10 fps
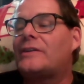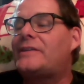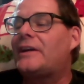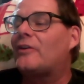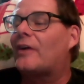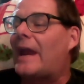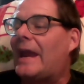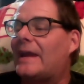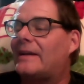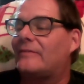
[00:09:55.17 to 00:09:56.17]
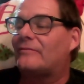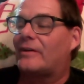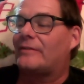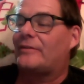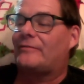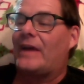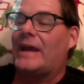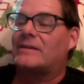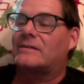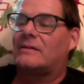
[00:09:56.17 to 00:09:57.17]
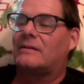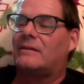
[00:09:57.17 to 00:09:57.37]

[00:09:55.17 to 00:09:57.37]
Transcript: see your hand in front of your face.